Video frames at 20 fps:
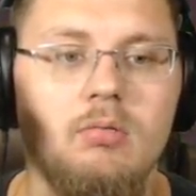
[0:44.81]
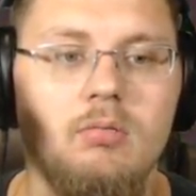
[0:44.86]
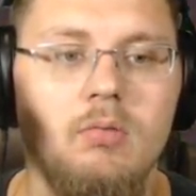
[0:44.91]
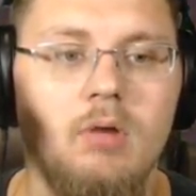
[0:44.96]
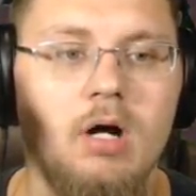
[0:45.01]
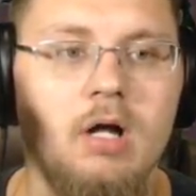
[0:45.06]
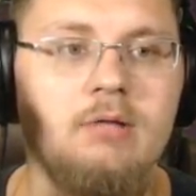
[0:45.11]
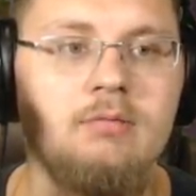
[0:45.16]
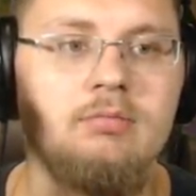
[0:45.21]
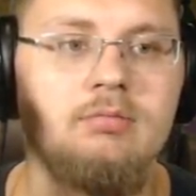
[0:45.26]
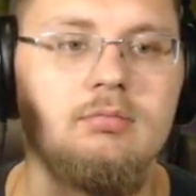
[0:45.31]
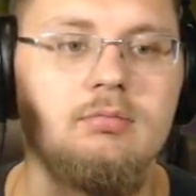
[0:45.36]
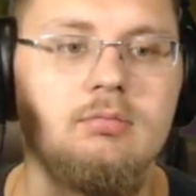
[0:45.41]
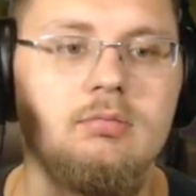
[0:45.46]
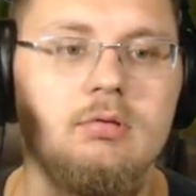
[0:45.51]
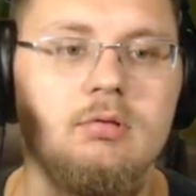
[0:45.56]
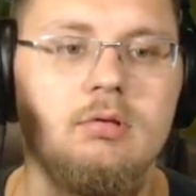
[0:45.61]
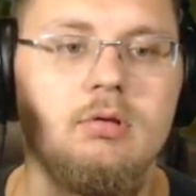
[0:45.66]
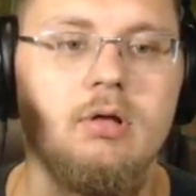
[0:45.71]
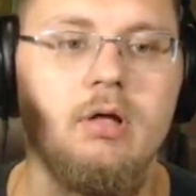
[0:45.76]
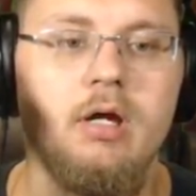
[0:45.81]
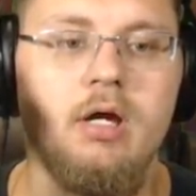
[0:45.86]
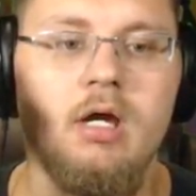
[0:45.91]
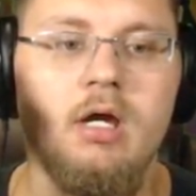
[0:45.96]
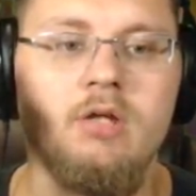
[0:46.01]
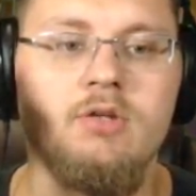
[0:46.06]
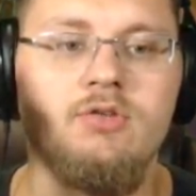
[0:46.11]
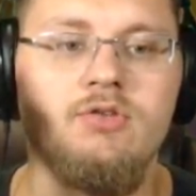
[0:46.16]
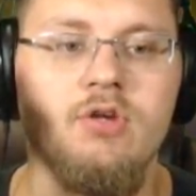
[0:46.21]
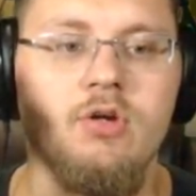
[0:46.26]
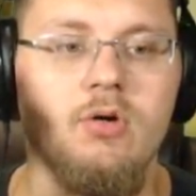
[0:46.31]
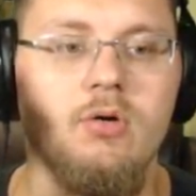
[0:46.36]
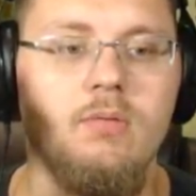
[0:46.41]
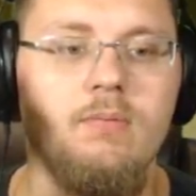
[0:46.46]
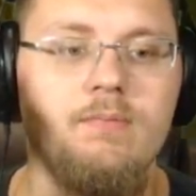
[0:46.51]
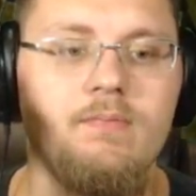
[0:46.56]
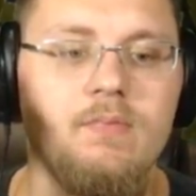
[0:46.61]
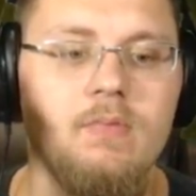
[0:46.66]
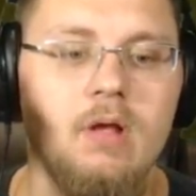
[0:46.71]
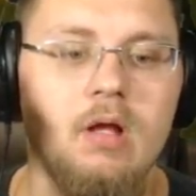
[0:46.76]
1 and 2.
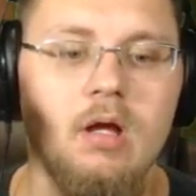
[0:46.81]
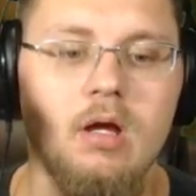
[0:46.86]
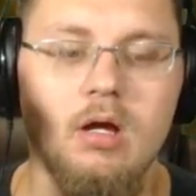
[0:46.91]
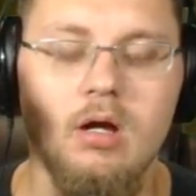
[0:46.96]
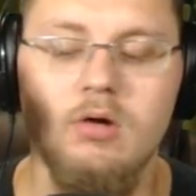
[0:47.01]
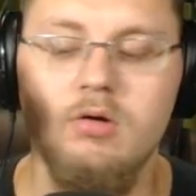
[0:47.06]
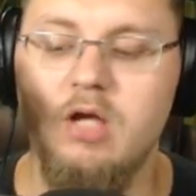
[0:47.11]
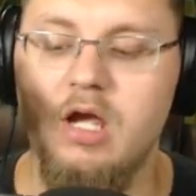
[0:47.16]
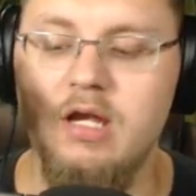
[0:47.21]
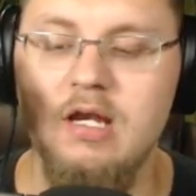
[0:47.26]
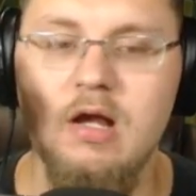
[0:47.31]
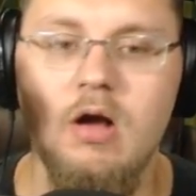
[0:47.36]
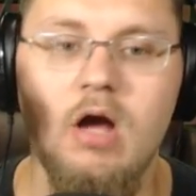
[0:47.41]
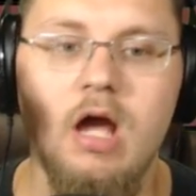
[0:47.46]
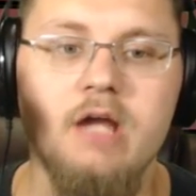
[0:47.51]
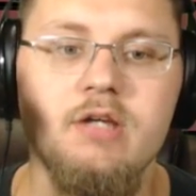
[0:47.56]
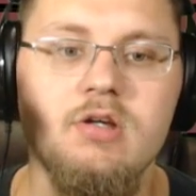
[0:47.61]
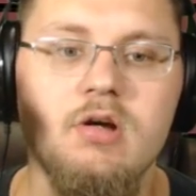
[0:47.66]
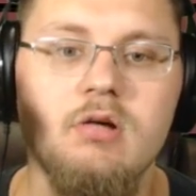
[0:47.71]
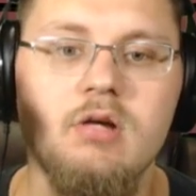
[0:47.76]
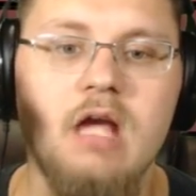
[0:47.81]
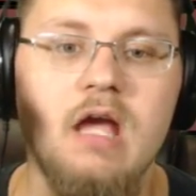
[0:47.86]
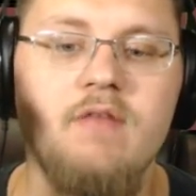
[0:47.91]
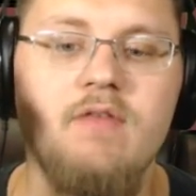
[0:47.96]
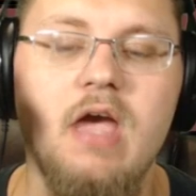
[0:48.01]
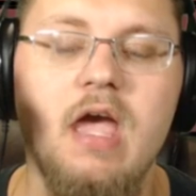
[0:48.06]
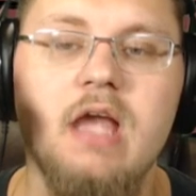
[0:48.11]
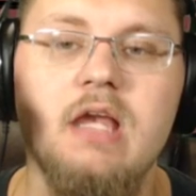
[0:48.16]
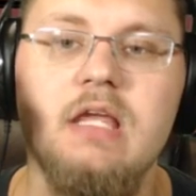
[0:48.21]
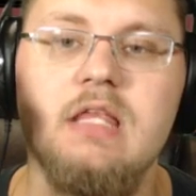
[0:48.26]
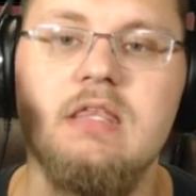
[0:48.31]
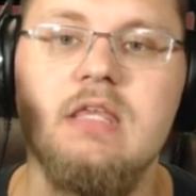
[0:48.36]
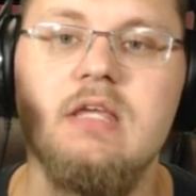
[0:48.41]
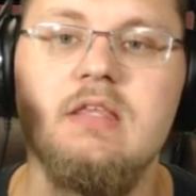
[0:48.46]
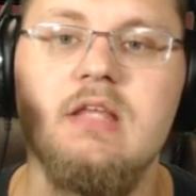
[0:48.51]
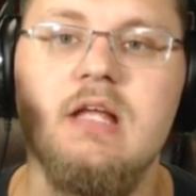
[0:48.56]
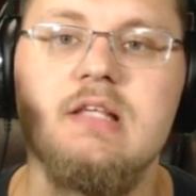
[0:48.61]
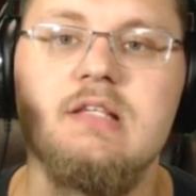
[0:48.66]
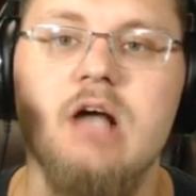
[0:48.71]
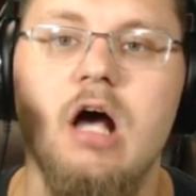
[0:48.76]
Okay, now I don't have
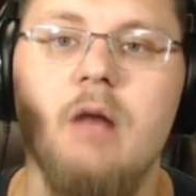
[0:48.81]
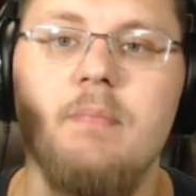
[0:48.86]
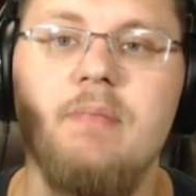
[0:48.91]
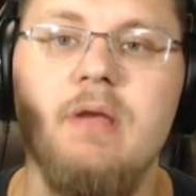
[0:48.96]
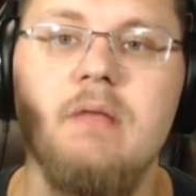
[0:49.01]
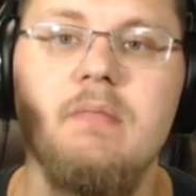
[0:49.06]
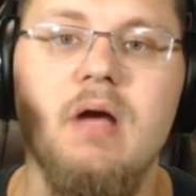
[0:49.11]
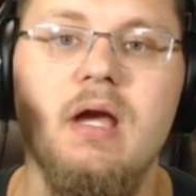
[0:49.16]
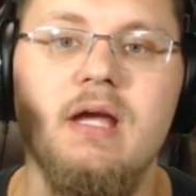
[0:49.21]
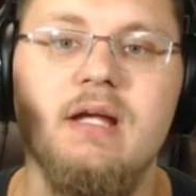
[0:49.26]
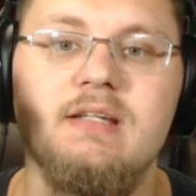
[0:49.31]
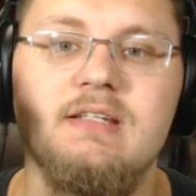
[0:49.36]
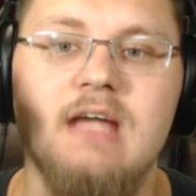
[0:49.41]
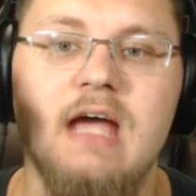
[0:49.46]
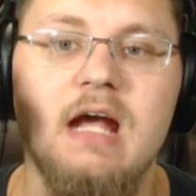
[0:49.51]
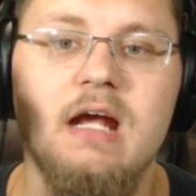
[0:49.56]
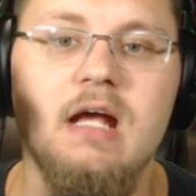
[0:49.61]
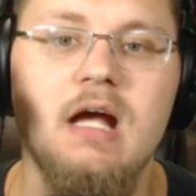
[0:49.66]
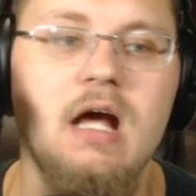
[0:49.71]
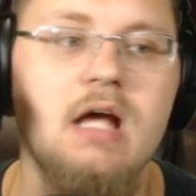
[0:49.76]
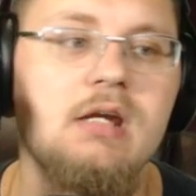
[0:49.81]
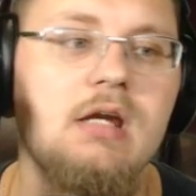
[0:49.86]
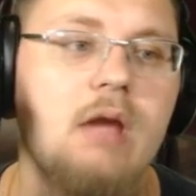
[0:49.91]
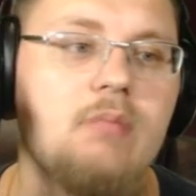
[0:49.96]
anything that's upping my attack on.